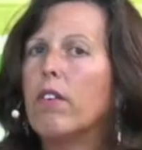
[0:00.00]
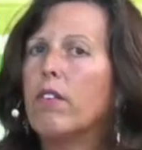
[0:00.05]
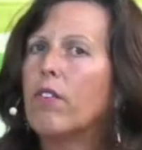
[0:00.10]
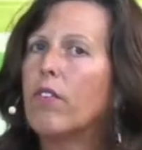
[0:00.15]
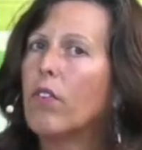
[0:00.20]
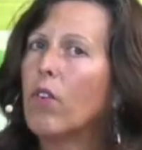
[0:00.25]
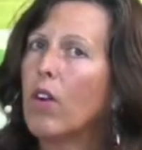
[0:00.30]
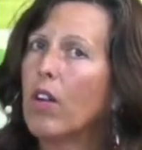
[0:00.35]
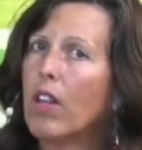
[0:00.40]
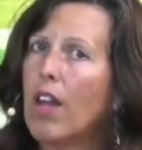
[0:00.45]

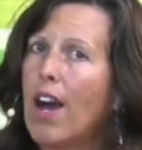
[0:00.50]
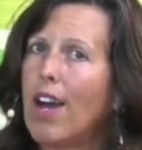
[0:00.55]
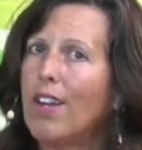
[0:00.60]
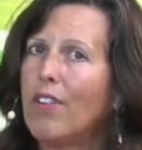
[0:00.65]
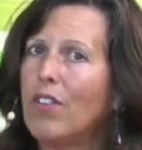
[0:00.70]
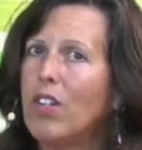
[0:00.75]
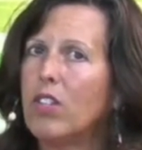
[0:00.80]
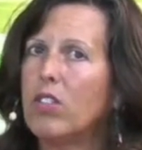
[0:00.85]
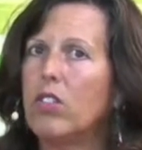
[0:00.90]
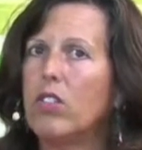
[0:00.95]
For a lot
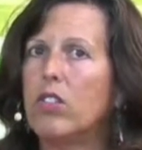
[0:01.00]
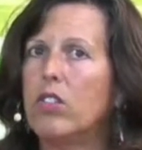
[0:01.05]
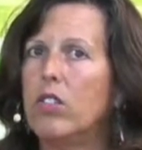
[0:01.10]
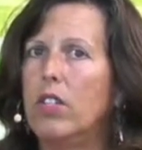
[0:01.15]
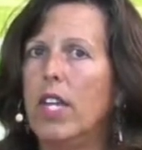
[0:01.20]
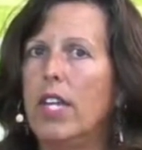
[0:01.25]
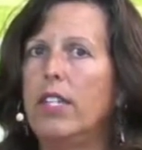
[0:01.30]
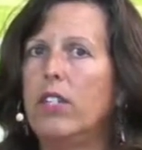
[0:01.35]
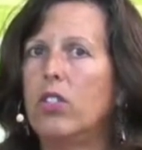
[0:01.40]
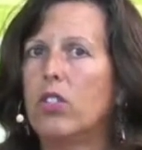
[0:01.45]
of us, it's
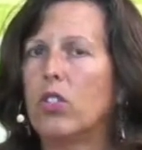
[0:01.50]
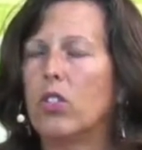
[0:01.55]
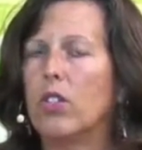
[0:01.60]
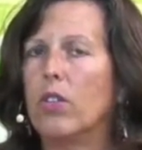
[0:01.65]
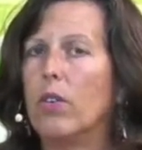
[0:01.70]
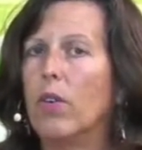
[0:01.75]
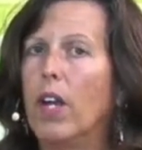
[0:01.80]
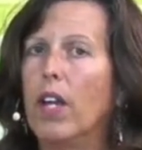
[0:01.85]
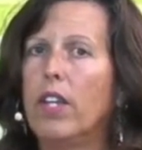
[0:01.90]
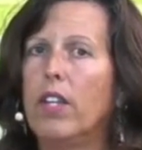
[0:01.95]

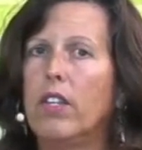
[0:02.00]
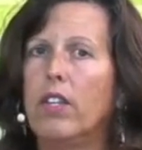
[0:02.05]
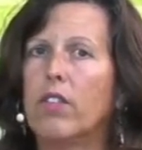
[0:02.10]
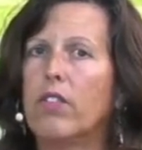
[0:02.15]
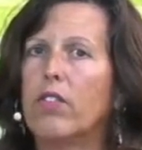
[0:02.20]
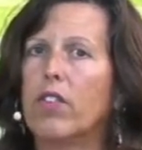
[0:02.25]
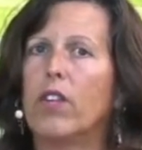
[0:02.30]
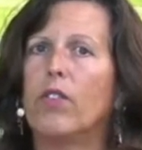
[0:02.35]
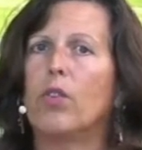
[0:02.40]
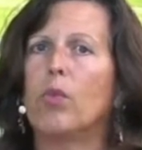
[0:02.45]
nature, right? Your
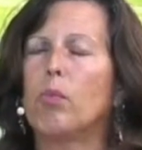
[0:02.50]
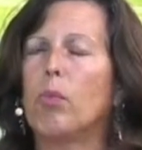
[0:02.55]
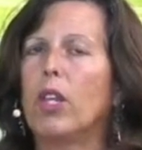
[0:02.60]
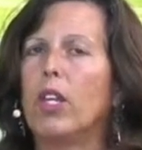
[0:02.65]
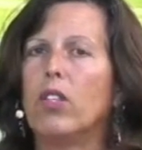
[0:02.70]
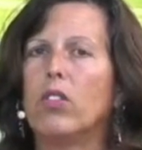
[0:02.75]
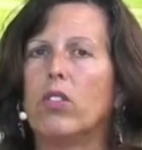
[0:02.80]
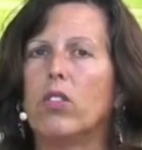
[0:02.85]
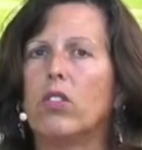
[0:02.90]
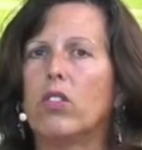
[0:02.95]
favorite
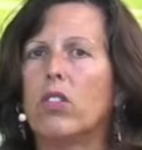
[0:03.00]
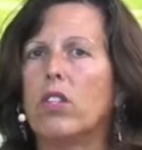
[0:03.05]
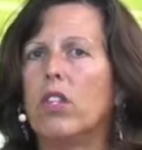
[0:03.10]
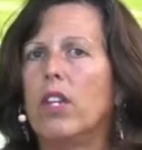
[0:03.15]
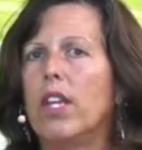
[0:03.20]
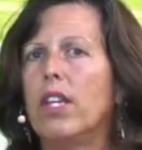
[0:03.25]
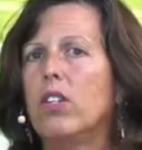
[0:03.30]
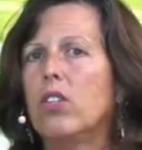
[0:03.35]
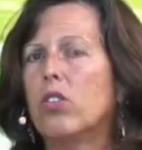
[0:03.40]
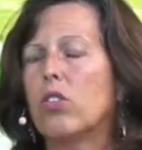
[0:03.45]
places in
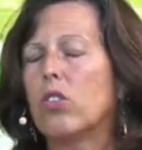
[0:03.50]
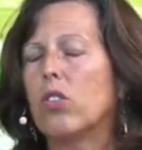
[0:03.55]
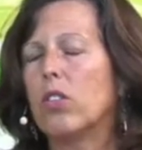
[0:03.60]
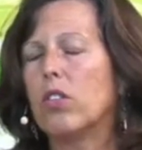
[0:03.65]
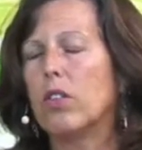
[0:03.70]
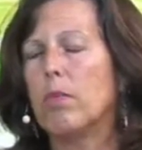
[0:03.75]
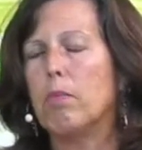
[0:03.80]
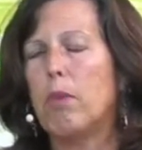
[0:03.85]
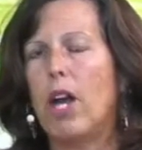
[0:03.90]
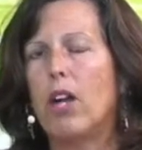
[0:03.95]

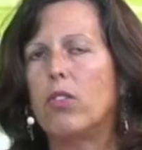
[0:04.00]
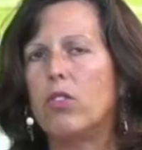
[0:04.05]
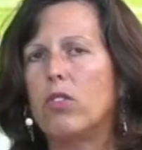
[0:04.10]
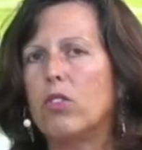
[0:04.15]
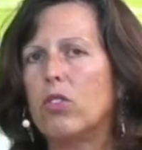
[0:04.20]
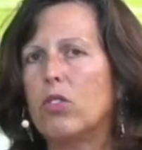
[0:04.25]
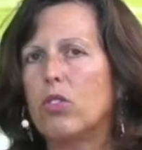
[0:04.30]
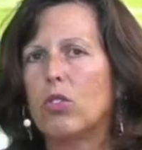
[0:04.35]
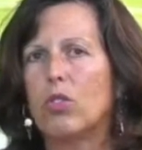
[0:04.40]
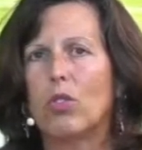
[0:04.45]
nature, a
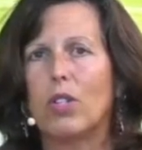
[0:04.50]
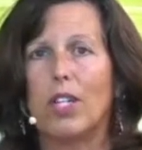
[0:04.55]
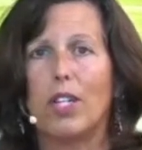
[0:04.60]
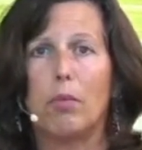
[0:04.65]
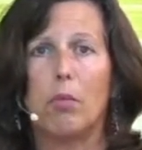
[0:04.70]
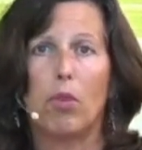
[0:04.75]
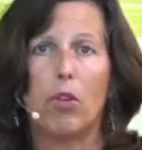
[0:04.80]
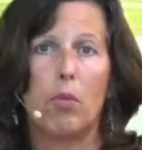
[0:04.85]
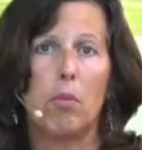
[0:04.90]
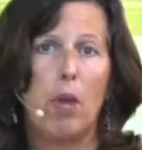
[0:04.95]
mountain
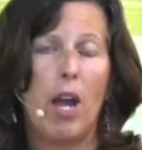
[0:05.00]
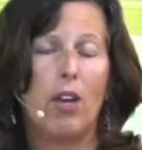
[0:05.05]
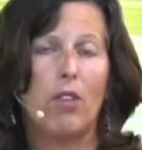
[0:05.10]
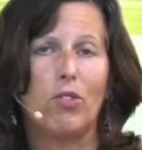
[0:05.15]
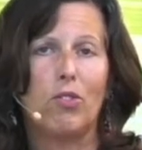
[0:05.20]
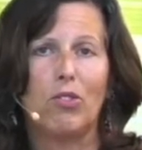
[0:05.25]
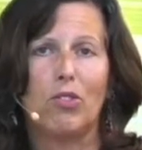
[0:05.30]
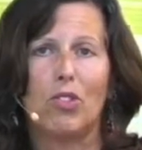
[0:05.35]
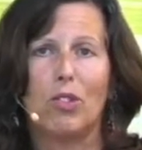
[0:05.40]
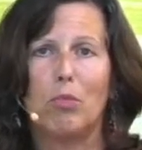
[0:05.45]
stream or the
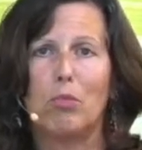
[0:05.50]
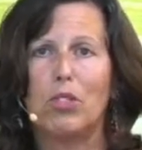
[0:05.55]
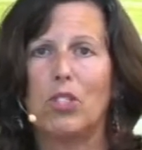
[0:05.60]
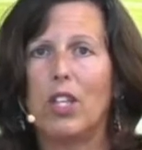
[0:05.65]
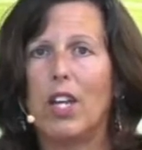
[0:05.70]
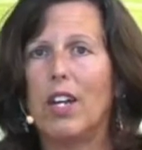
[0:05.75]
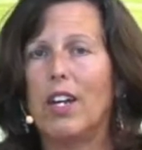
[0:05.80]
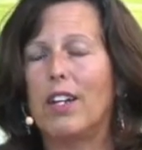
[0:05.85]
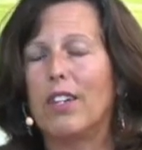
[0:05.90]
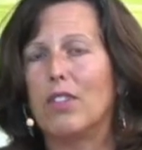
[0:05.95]
mountains
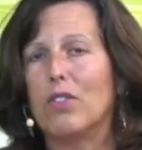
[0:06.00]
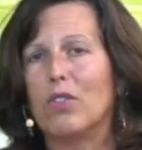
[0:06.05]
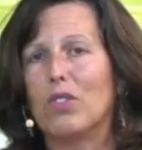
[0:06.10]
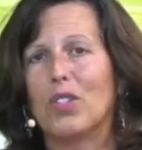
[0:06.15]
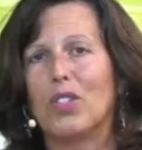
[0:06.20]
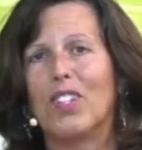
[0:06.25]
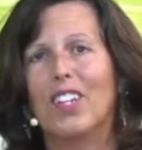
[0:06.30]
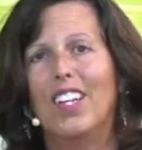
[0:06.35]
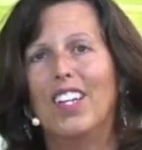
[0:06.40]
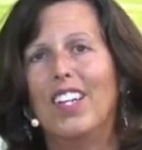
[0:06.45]
themselves
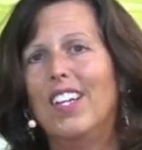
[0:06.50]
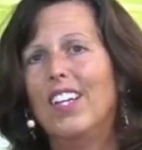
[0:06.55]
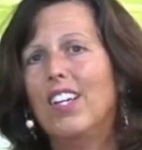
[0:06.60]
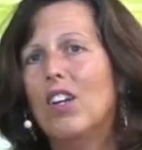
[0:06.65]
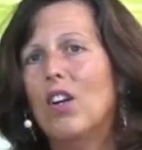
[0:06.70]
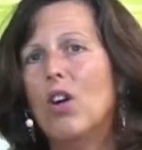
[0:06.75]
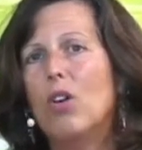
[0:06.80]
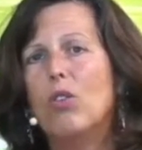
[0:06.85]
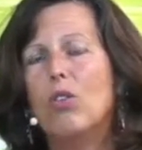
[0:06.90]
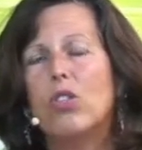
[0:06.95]
or
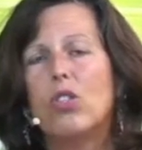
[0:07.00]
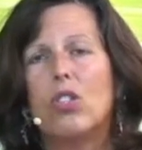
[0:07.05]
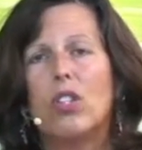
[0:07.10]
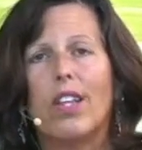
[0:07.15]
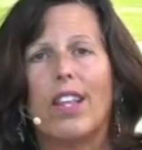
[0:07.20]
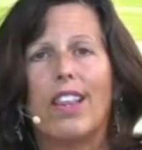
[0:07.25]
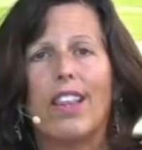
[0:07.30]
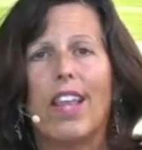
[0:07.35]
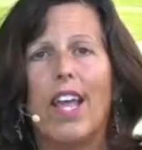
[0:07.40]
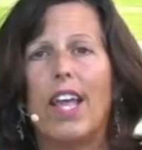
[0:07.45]

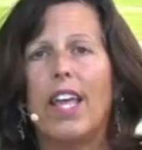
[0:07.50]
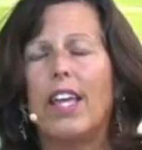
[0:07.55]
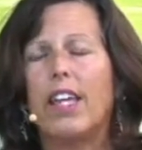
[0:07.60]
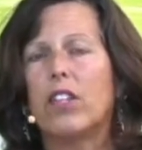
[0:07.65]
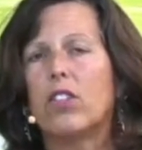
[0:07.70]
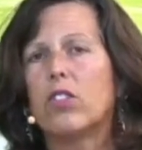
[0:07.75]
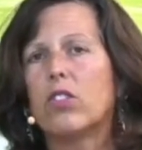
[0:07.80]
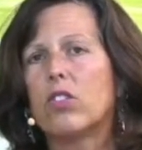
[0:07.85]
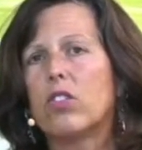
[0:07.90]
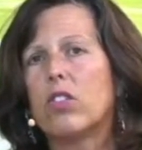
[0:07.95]
ocean,
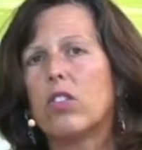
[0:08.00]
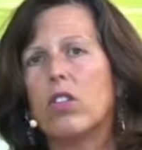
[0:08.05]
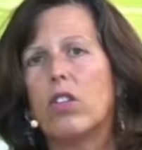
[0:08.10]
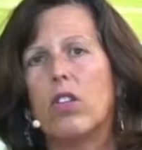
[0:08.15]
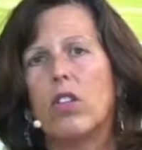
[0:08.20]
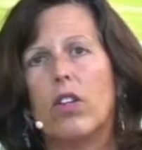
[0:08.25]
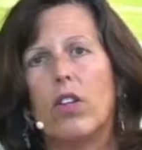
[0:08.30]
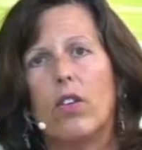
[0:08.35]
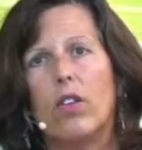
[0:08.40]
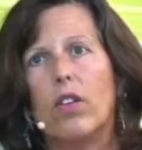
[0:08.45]
lakes,
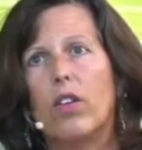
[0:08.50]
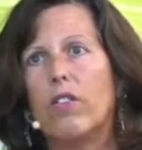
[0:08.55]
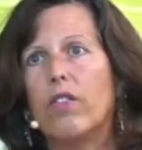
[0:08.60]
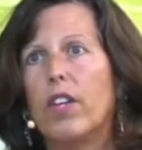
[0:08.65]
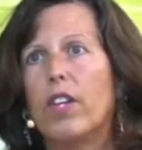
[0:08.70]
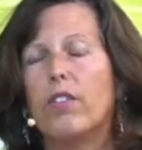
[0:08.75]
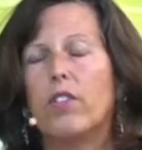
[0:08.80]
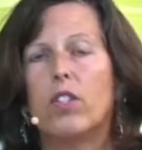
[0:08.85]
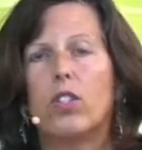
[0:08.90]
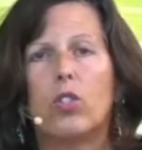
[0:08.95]
you know, your
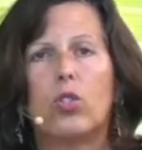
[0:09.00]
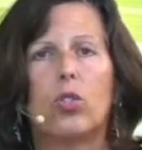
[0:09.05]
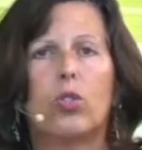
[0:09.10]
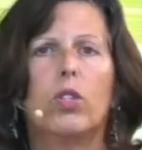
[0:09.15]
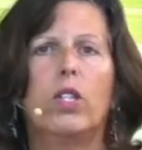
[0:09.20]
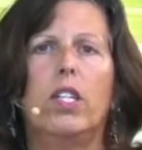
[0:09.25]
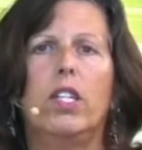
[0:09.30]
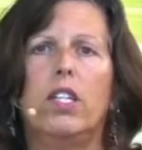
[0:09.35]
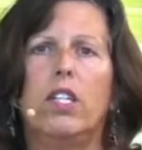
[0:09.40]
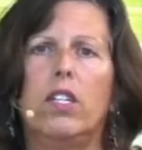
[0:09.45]
favorite
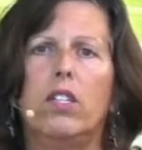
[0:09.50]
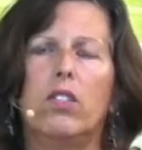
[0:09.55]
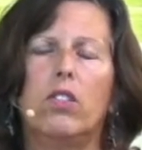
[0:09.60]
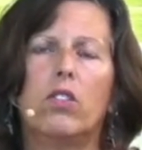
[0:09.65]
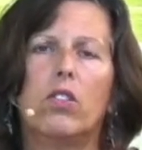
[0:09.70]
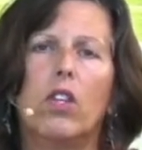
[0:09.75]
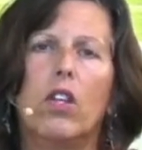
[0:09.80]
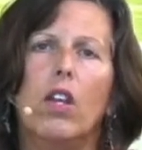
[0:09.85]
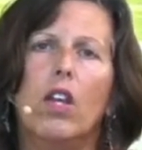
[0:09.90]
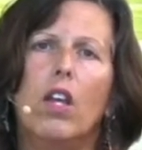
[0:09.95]

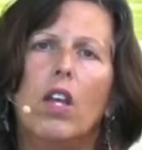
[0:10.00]
trees.